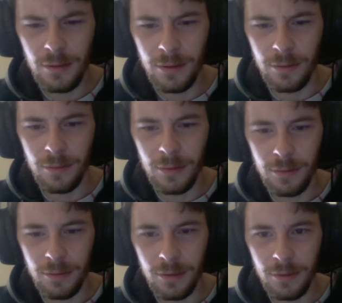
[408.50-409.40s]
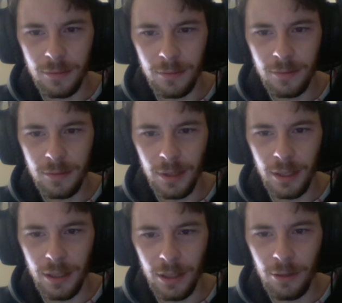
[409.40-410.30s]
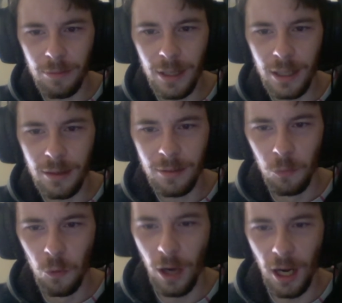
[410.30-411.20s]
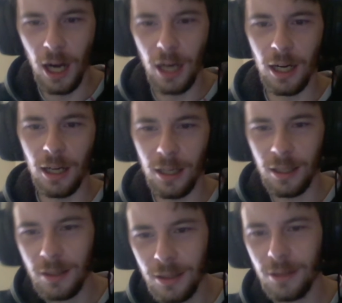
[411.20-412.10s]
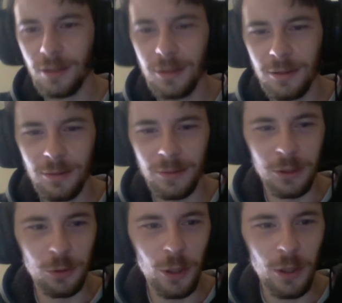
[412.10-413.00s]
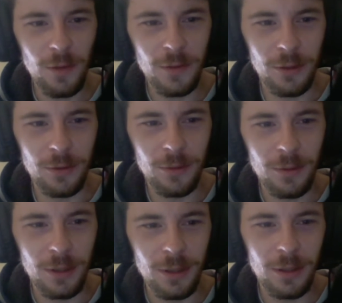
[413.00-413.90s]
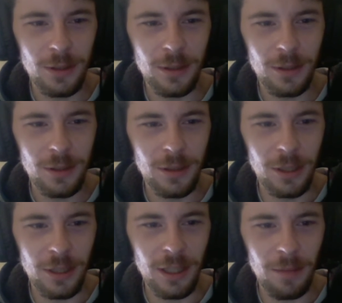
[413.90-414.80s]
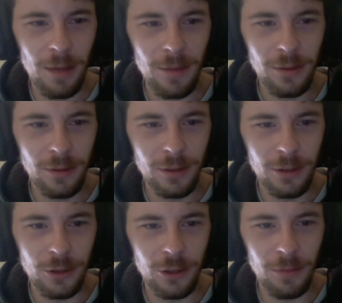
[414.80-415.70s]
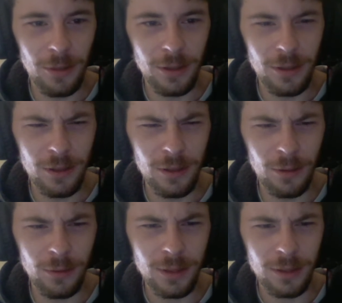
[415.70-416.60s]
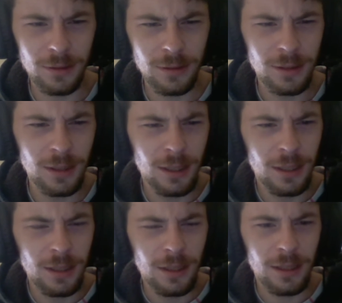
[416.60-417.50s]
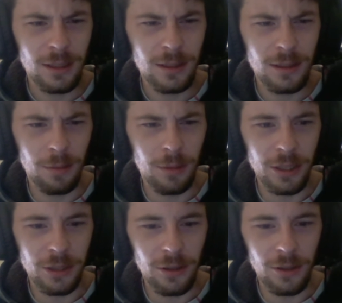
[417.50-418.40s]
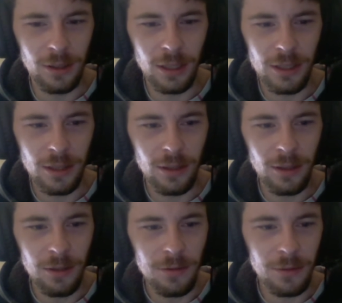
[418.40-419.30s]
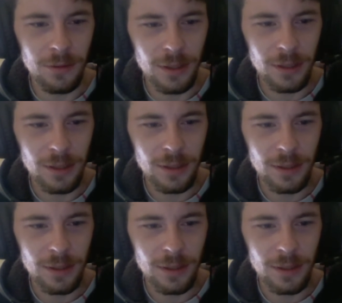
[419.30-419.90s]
Doom, doom, doom. Hey, you're back. Mwahaha. What'd you run off to? Did you get the memo, you German dolt? The pleasure hall is closed.